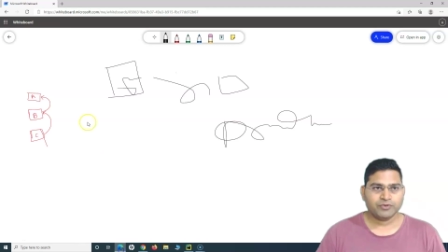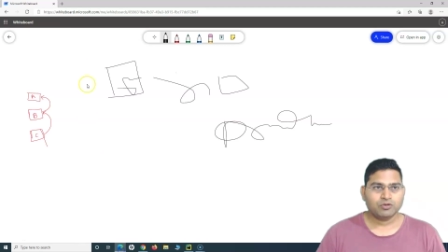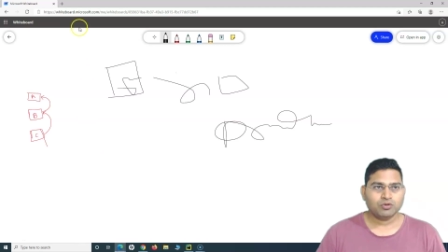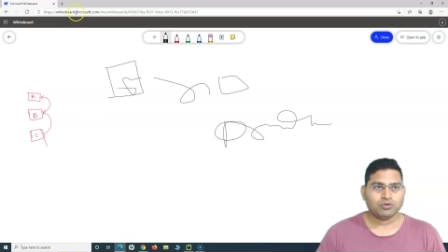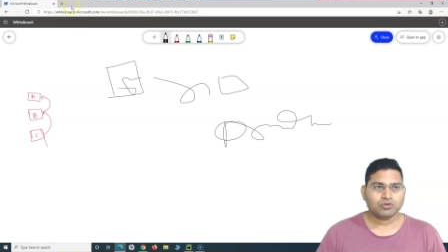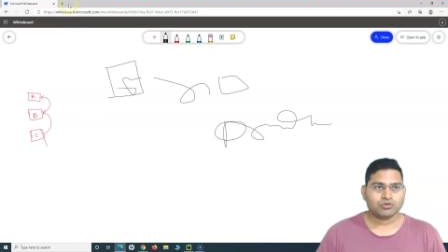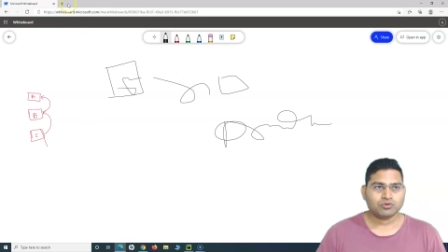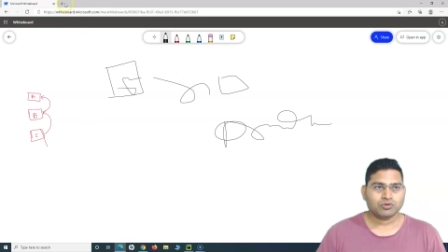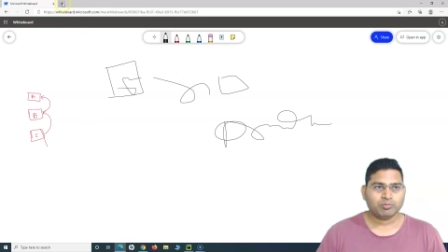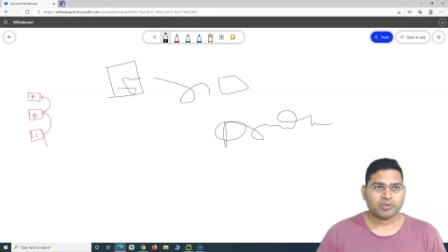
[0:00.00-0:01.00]
we go
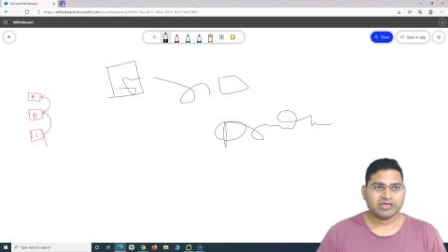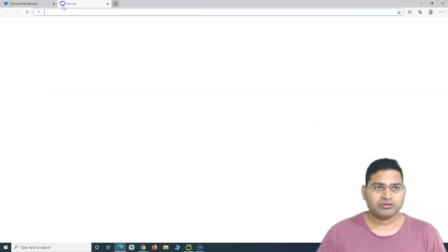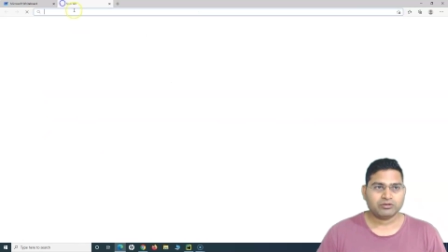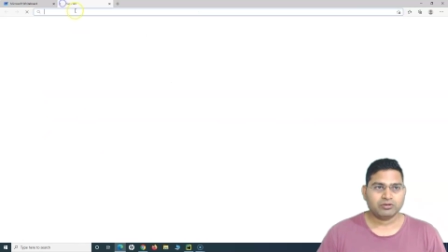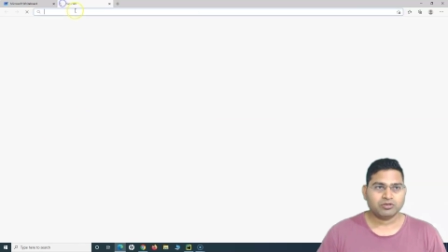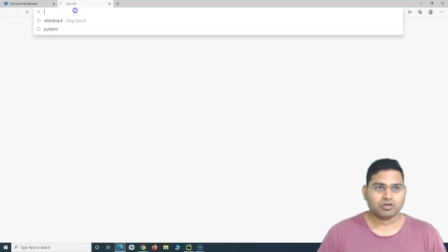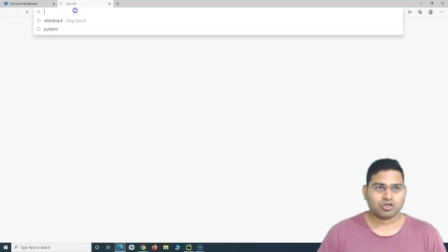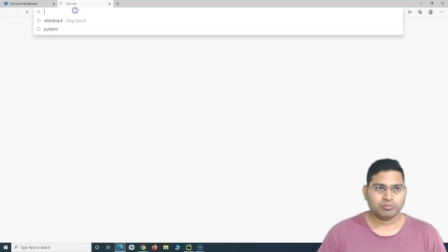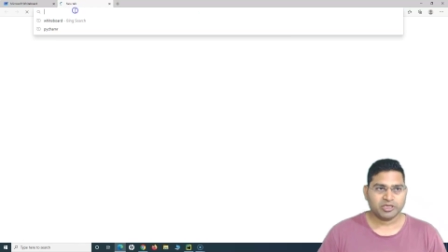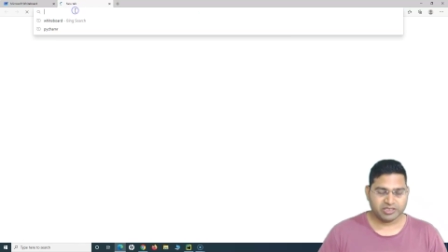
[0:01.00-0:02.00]
to the Python
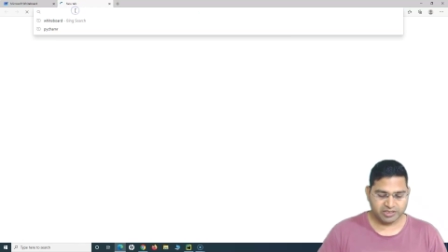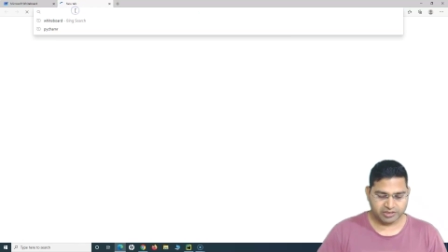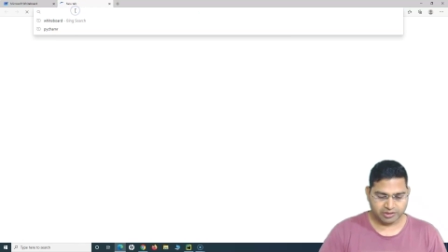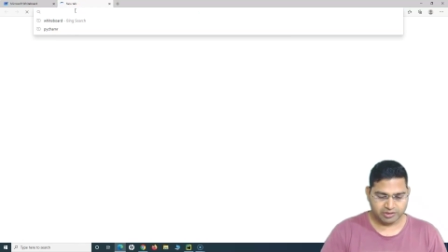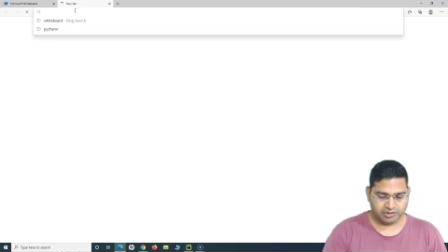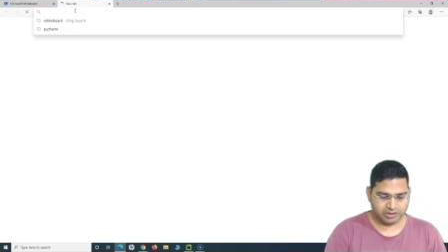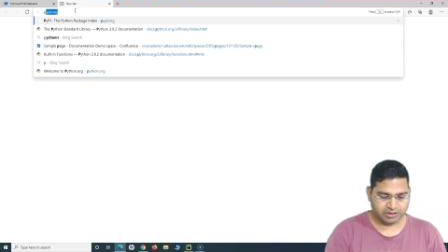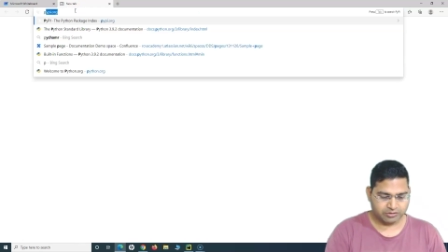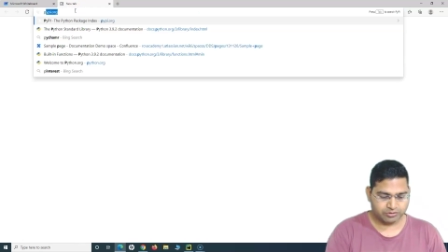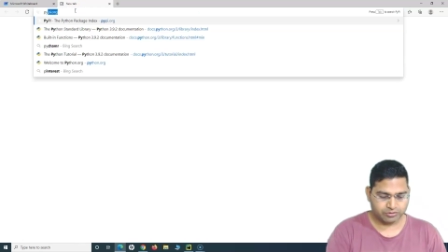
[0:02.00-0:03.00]
documentation,
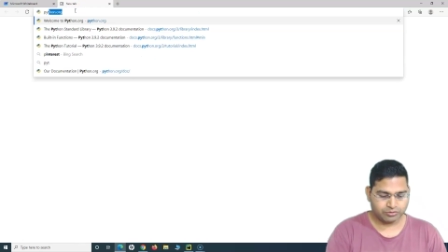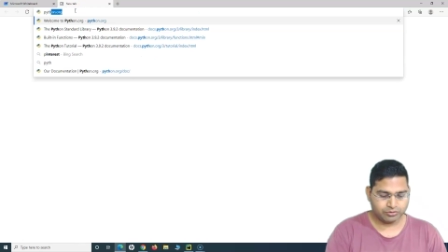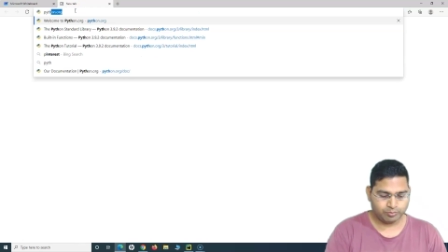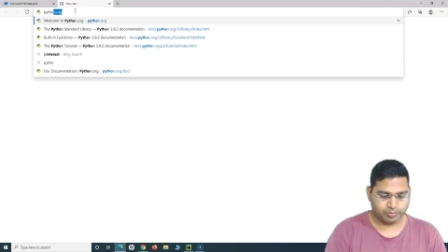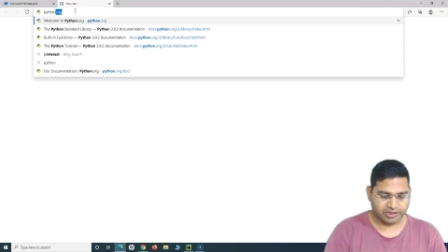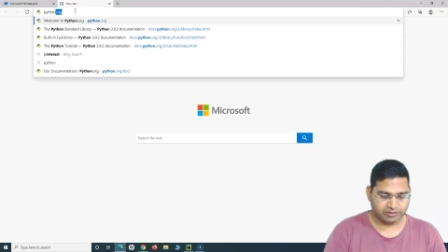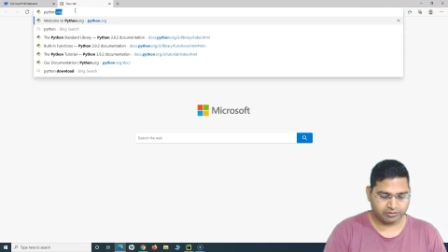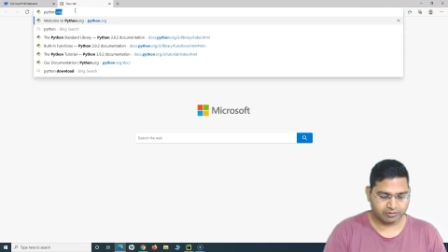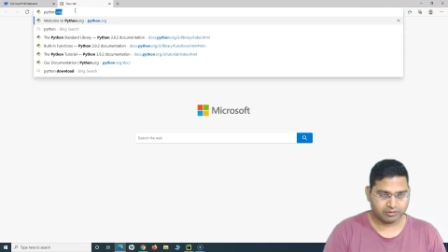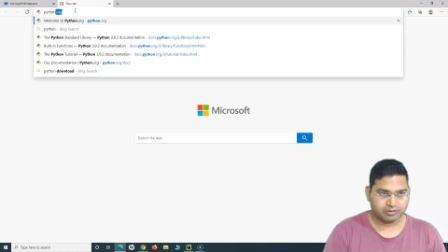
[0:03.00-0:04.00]
I'll show you
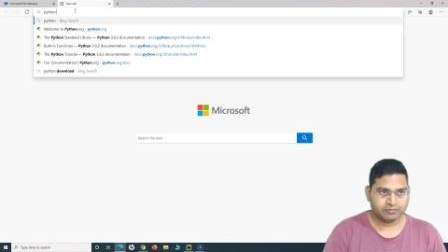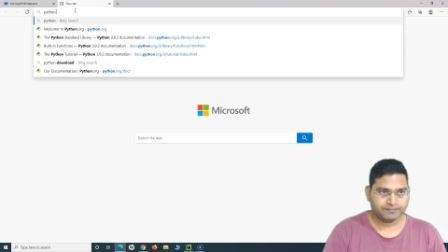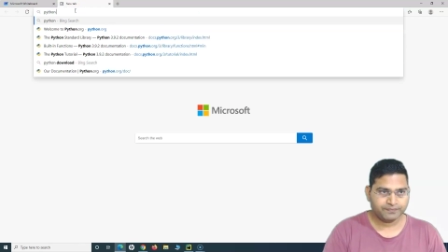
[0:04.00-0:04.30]
Python